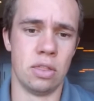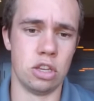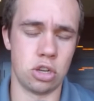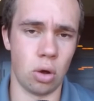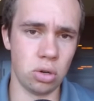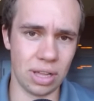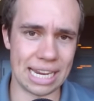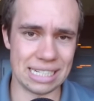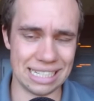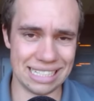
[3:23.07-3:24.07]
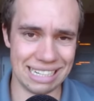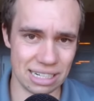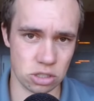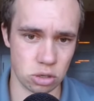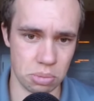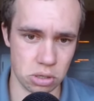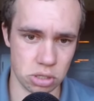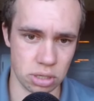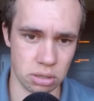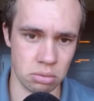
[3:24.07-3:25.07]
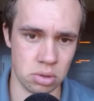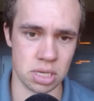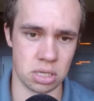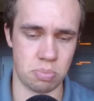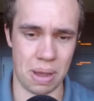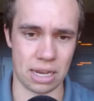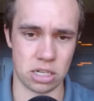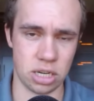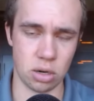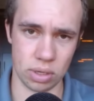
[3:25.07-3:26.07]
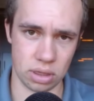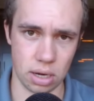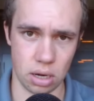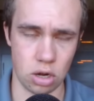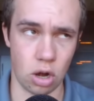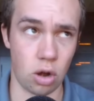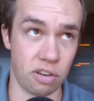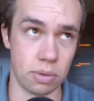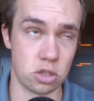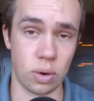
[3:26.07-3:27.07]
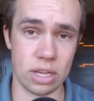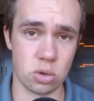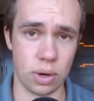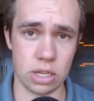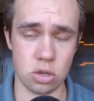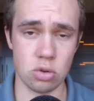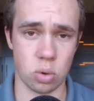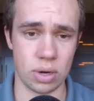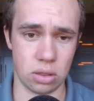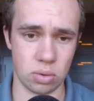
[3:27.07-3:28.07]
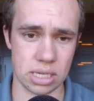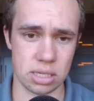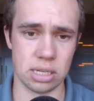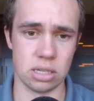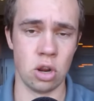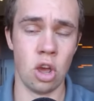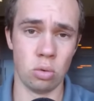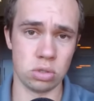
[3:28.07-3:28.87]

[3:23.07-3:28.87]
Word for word: The total A C C distribution this past year with their or from the twenty twenty-two twenty-three season